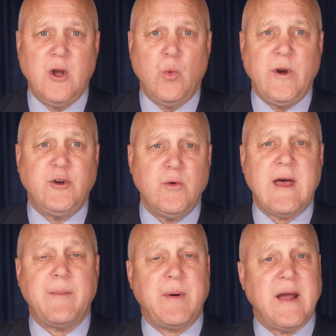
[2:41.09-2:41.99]
We do
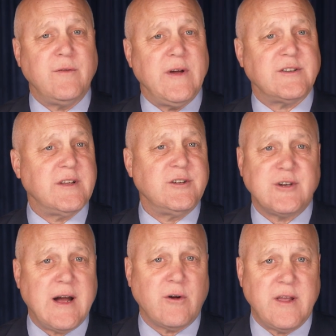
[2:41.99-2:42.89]
that by investing in
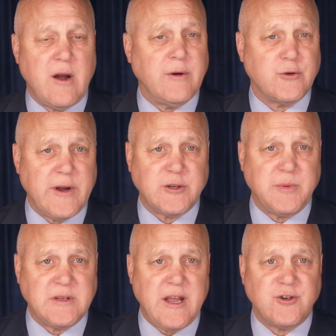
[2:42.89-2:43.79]
childcare and
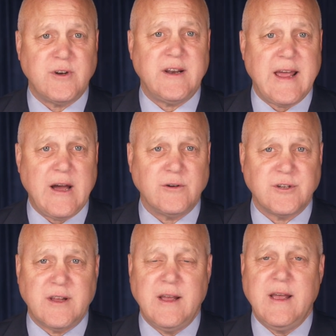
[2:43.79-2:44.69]
transportation and
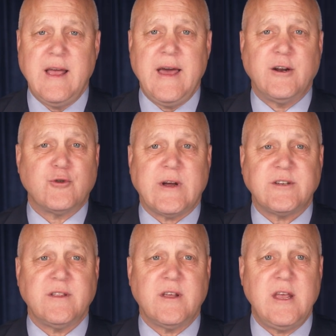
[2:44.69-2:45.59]
housing and
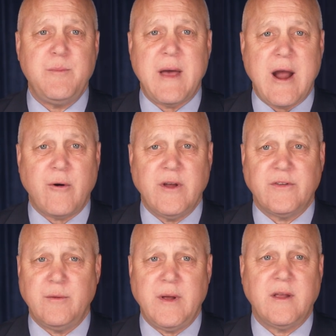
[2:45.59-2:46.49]
addressing the key barriers
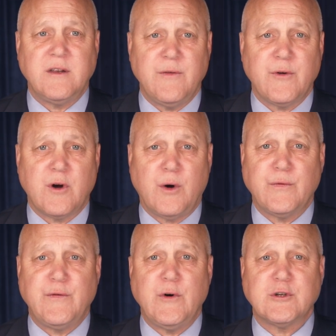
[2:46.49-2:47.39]
that make it difficult
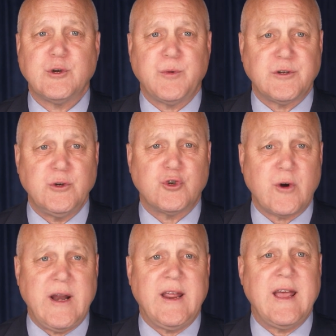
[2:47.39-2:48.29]
for folks to pursue
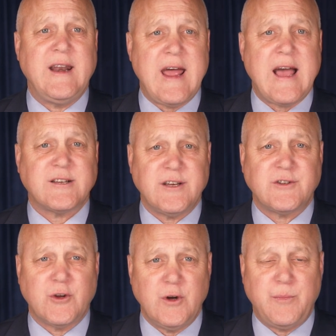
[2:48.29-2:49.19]
training and access
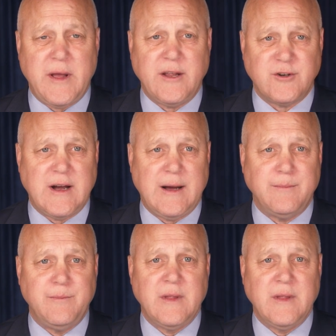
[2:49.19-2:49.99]
to good-paying jobs.